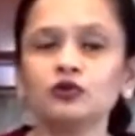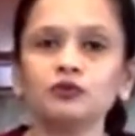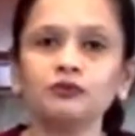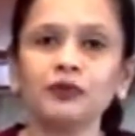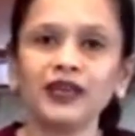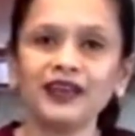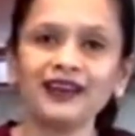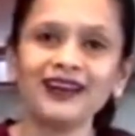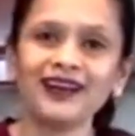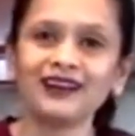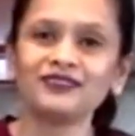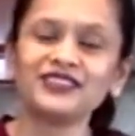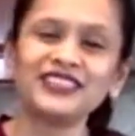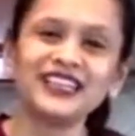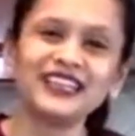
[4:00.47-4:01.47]
may
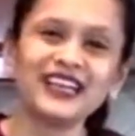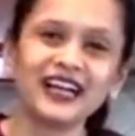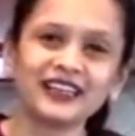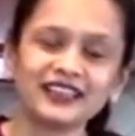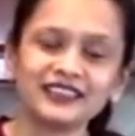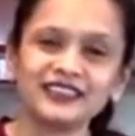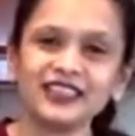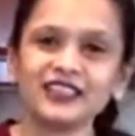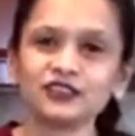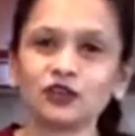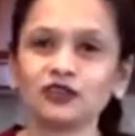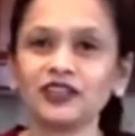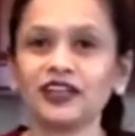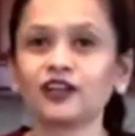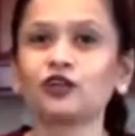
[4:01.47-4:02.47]
have celiac disease or
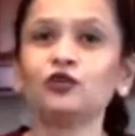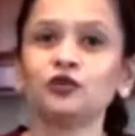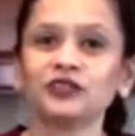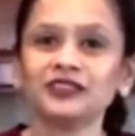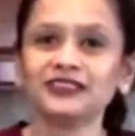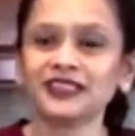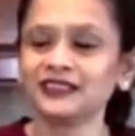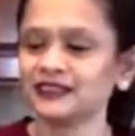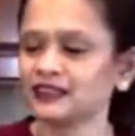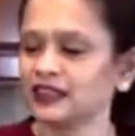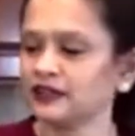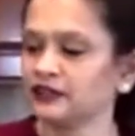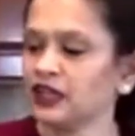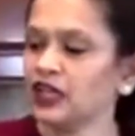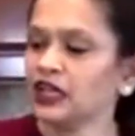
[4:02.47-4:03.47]
they are gluten
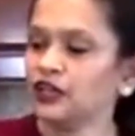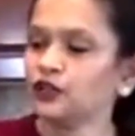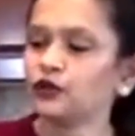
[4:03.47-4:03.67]
sensitive,